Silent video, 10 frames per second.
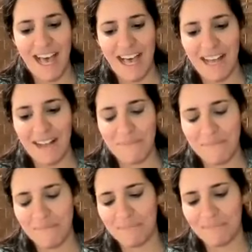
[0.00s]

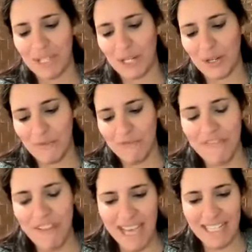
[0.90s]

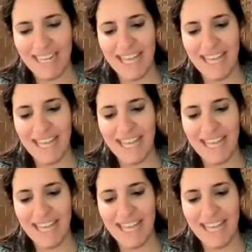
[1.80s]
fan,